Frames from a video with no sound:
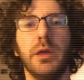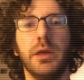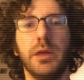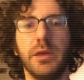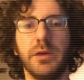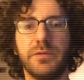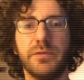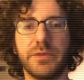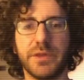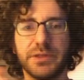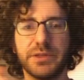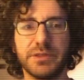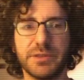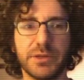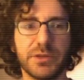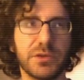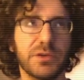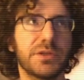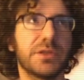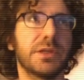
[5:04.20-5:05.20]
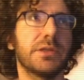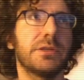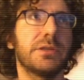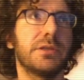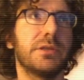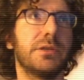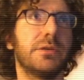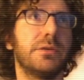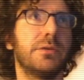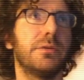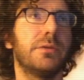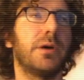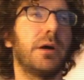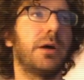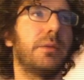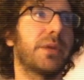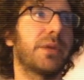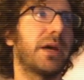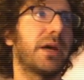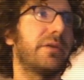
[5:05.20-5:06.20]
If this is interesting to you,
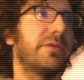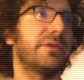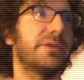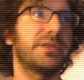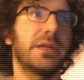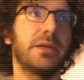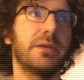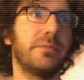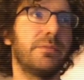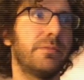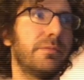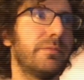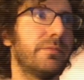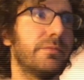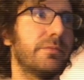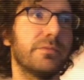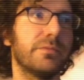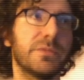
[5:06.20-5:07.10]
kind of the same